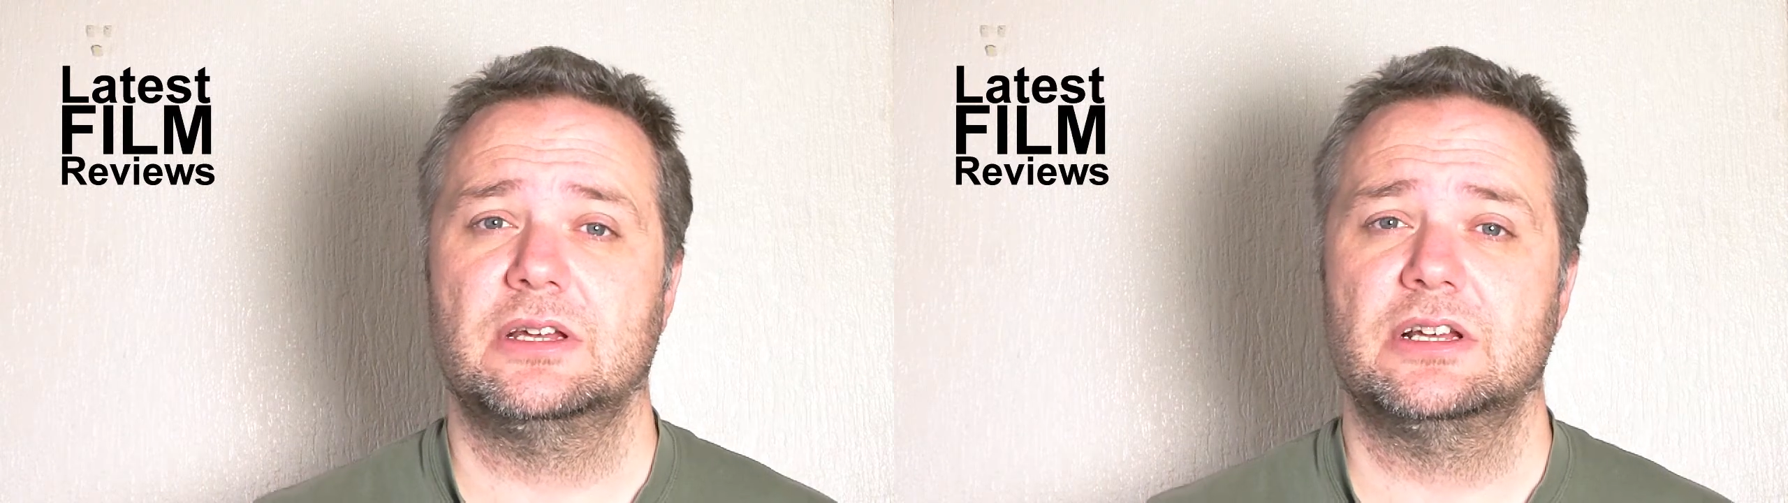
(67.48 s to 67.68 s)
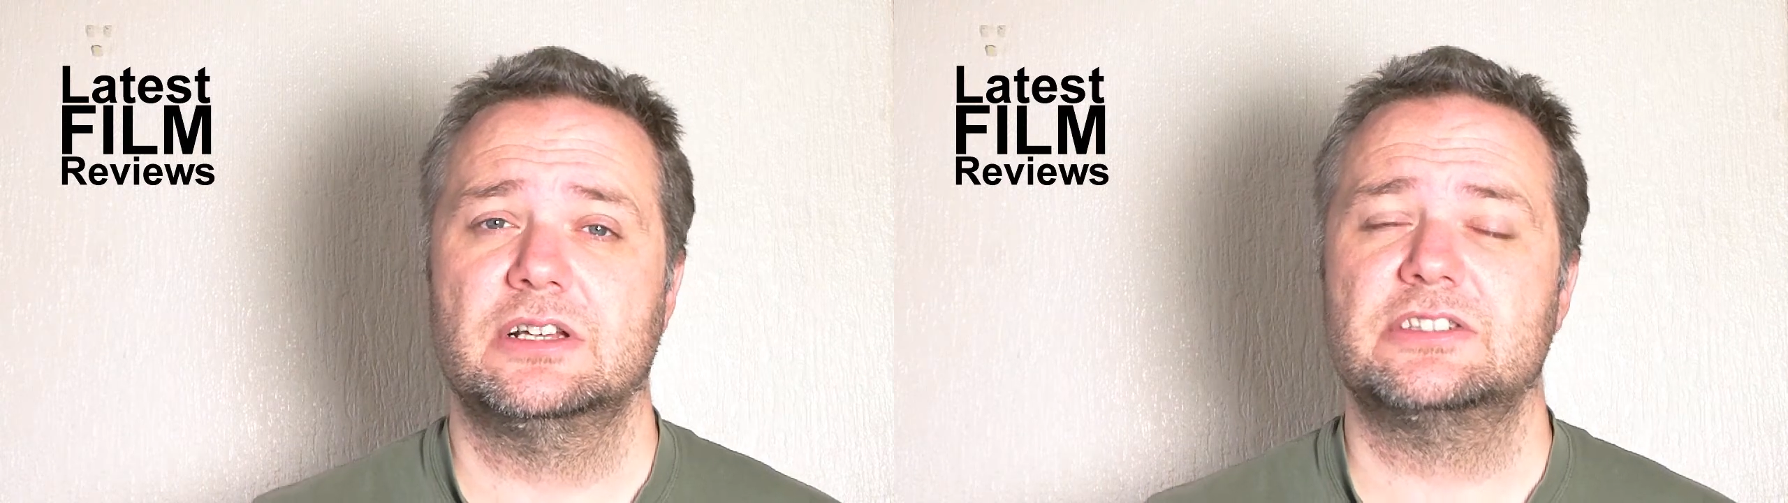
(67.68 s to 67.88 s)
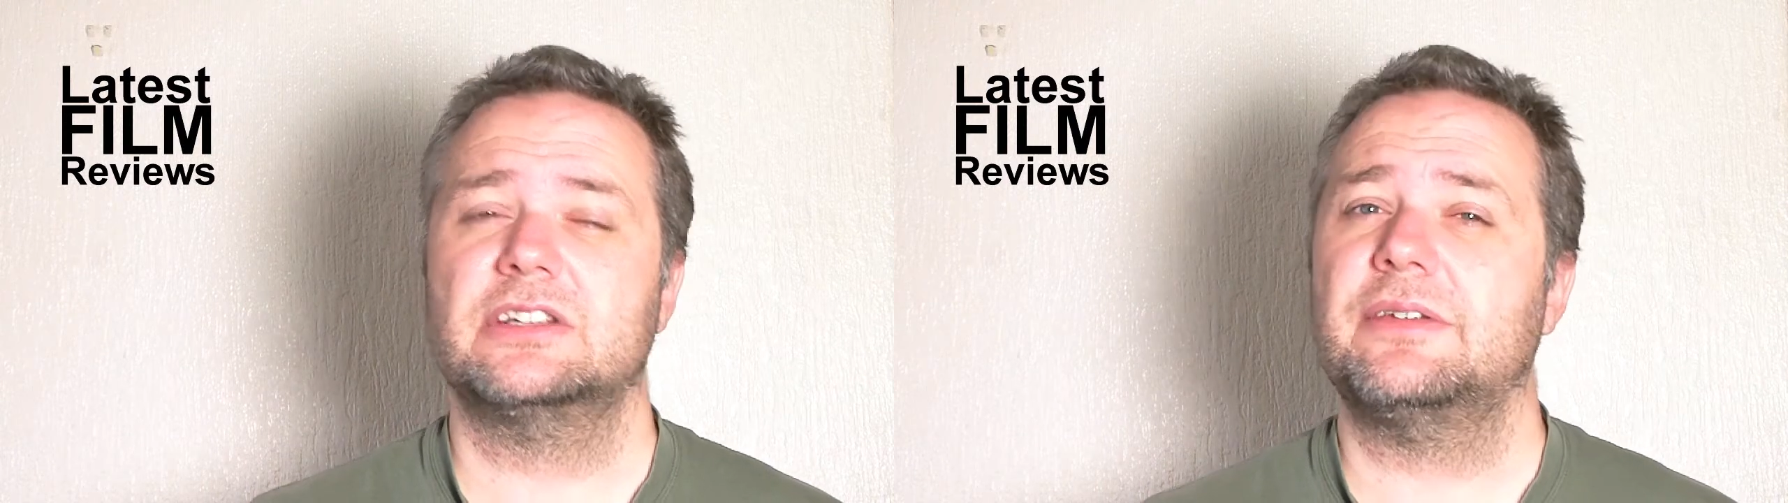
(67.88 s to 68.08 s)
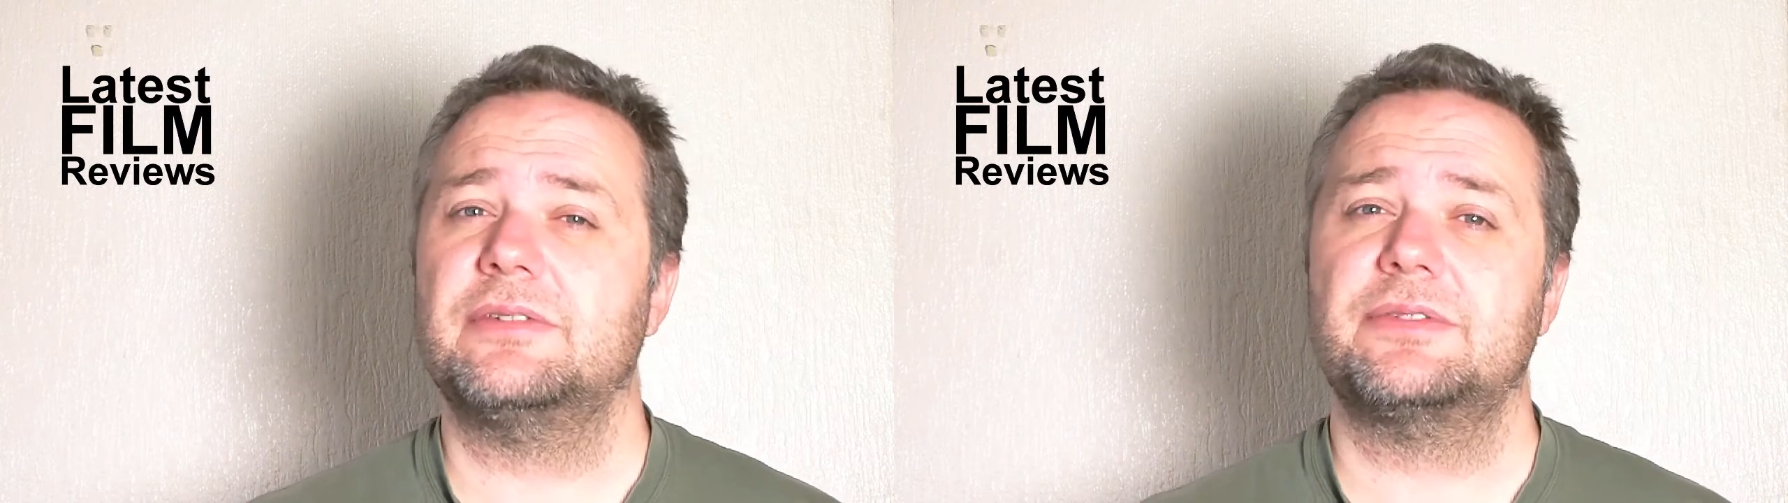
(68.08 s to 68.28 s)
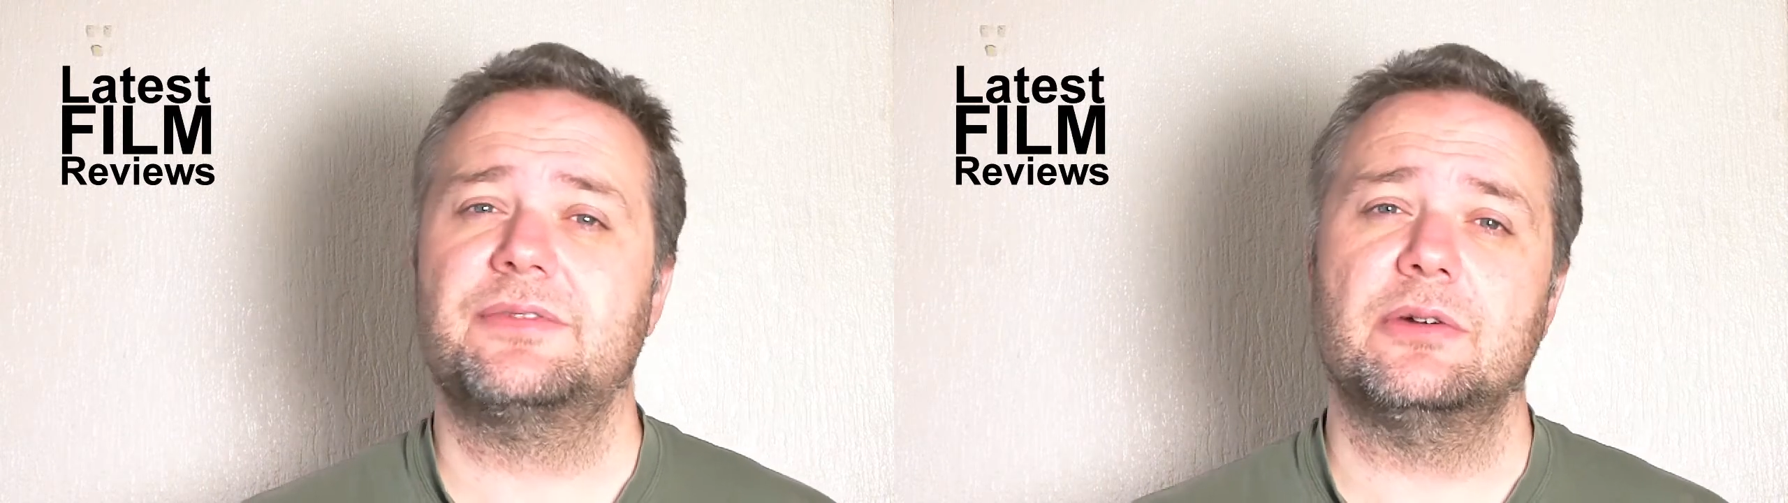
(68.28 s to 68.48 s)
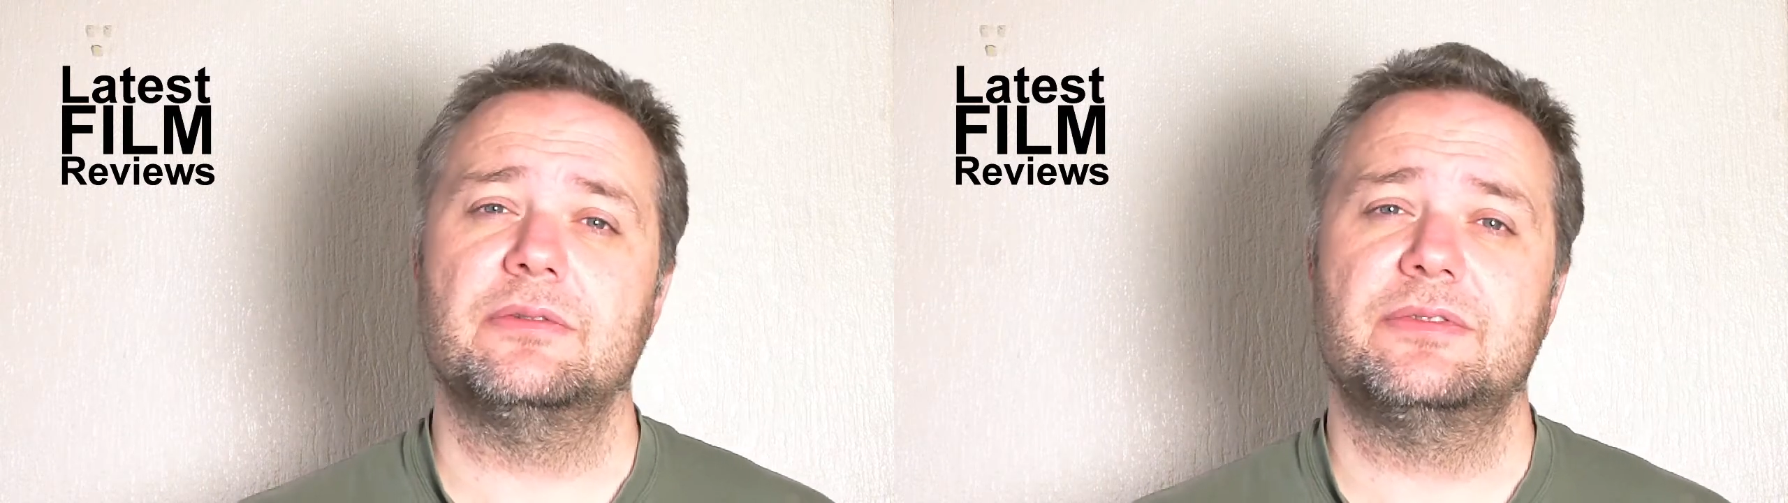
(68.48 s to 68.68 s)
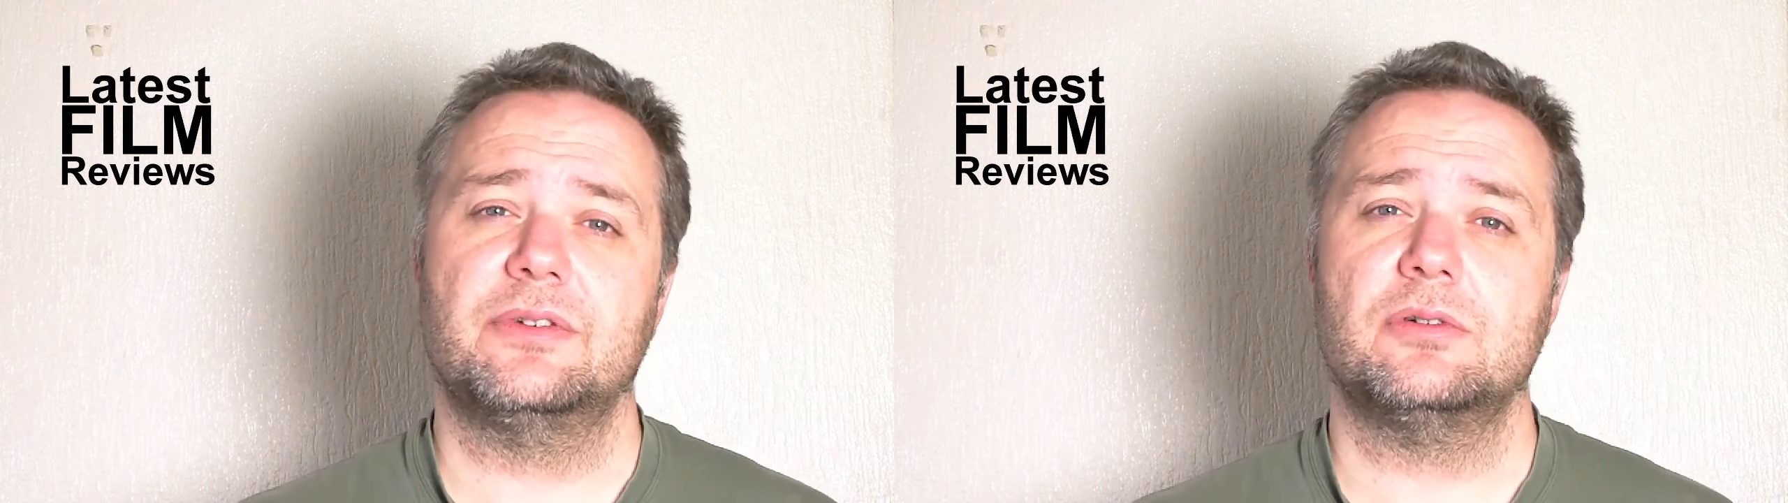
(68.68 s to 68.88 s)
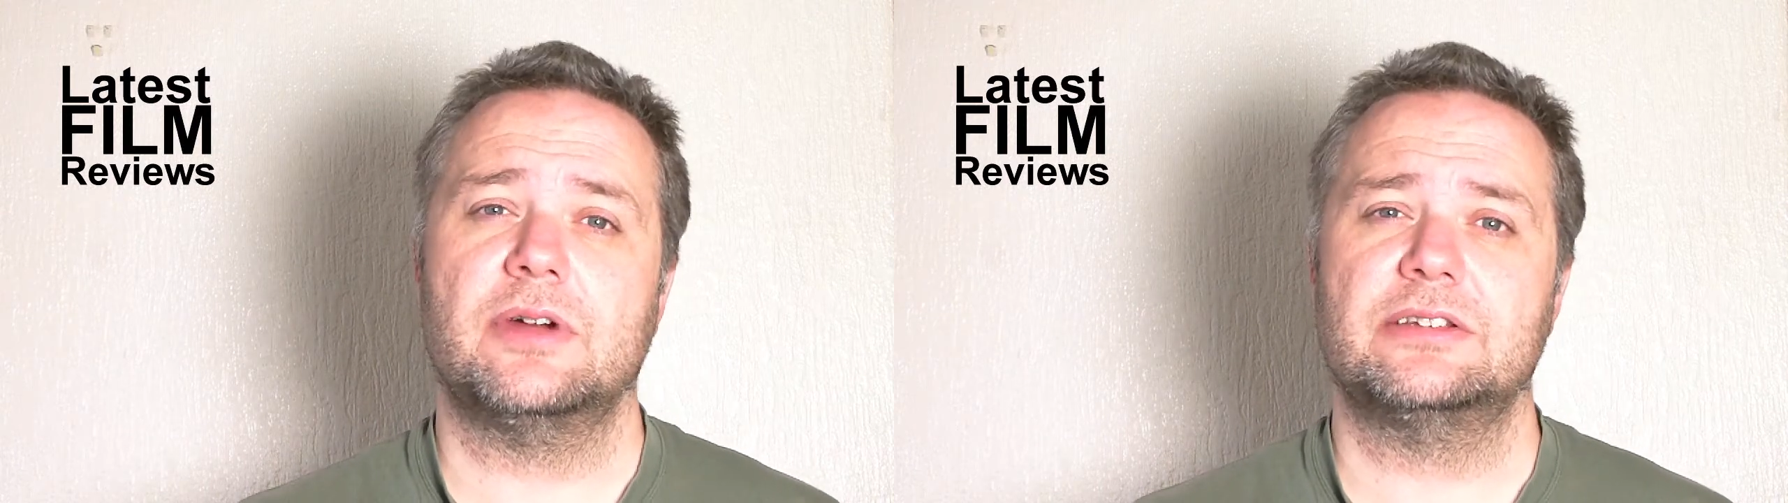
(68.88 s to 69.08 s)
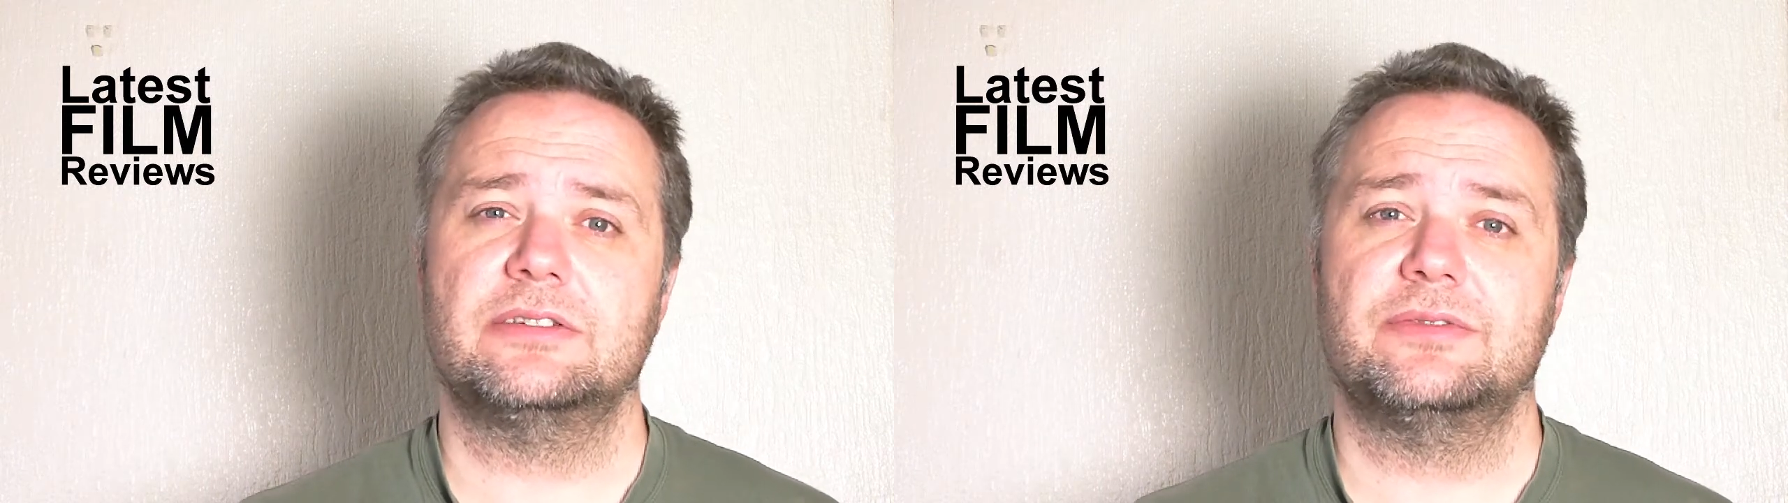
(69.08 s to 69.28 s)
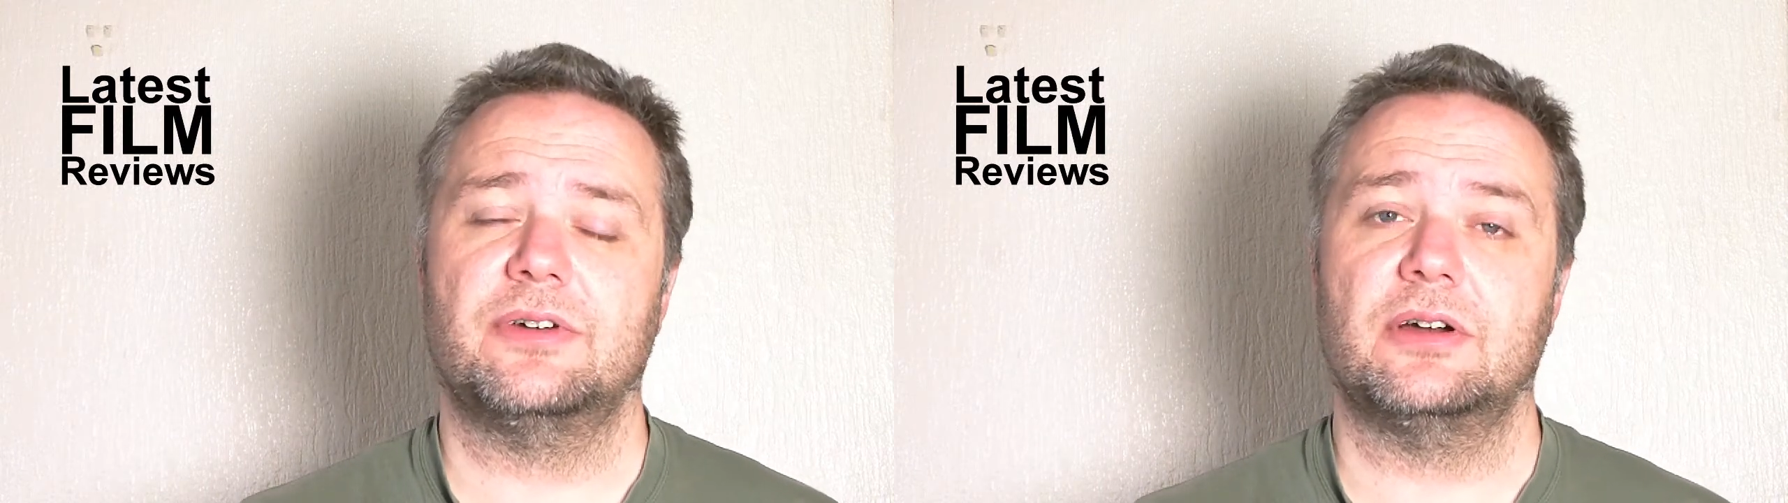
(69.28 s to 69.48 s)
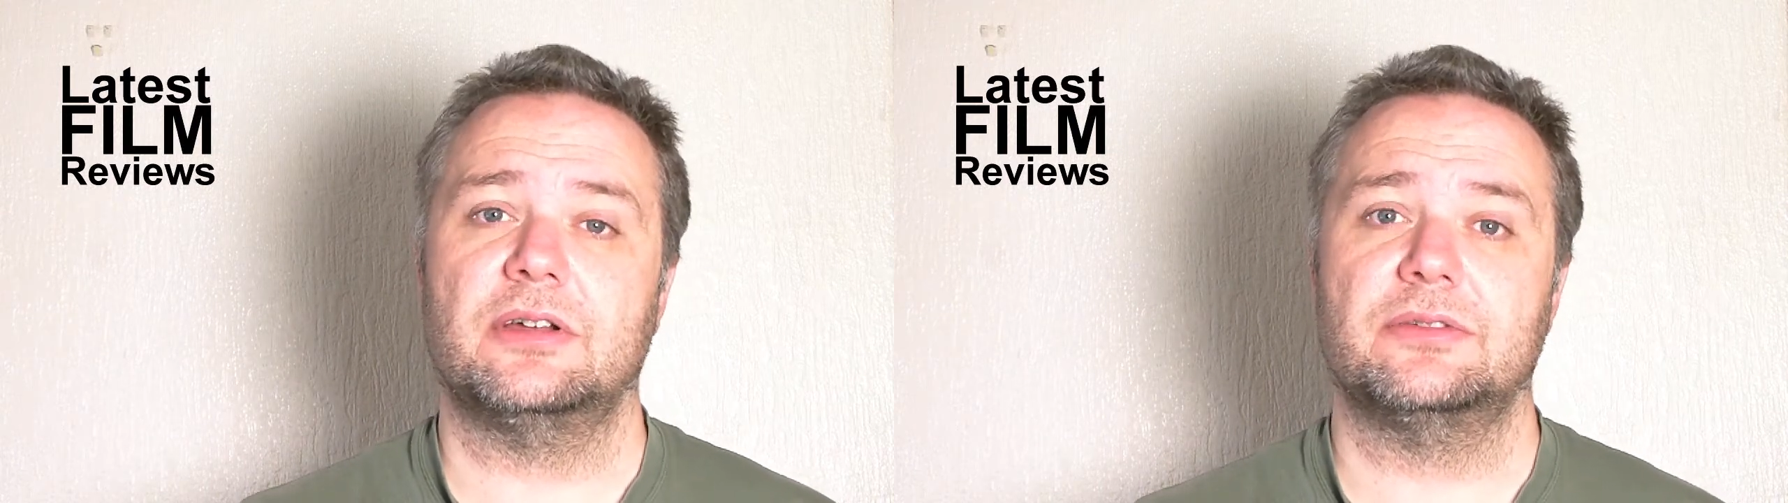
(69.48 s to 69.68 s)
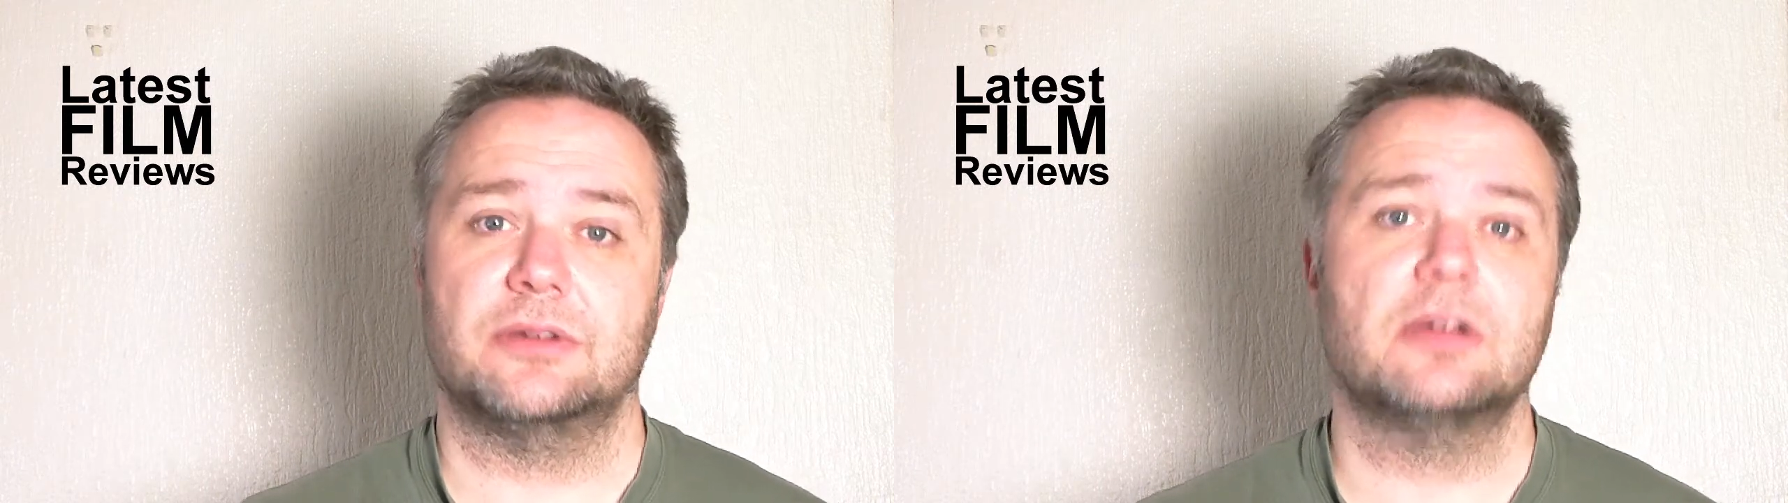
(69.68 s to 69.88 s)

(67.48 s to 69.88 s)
So I give this film 4 out of 5.